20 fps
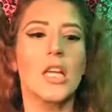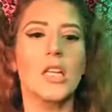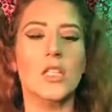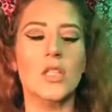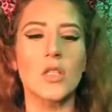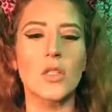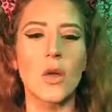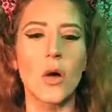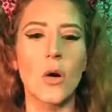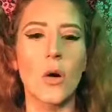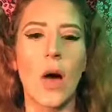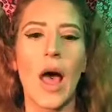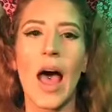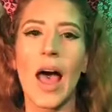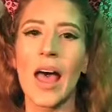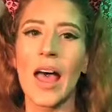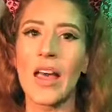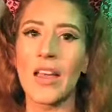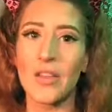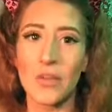So
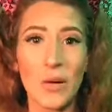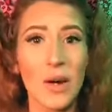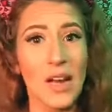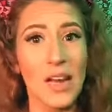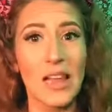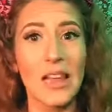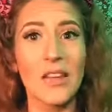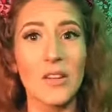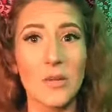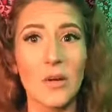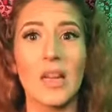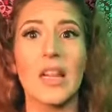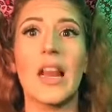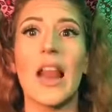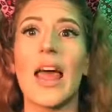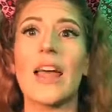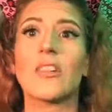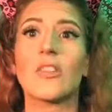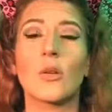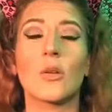I really
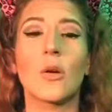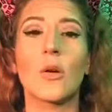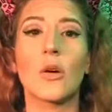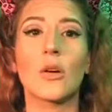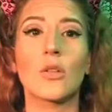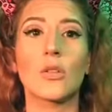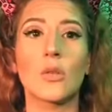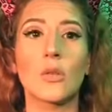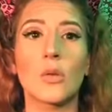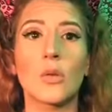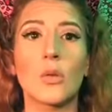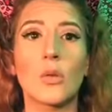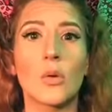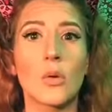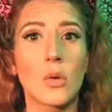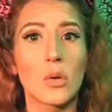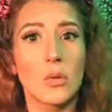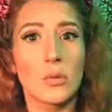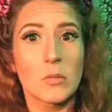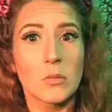like to go
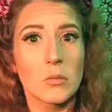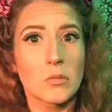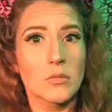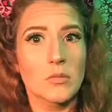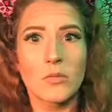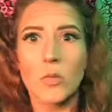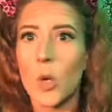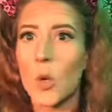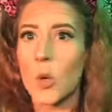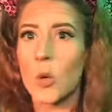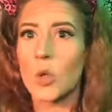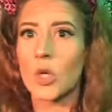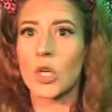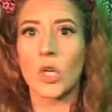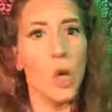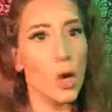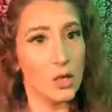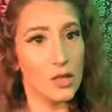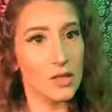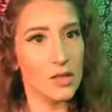to look
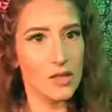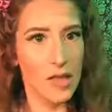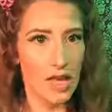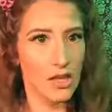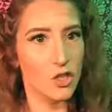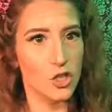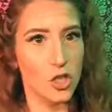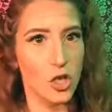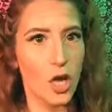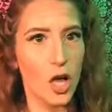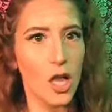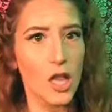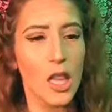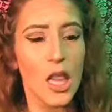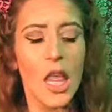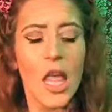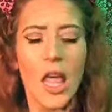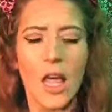not natural.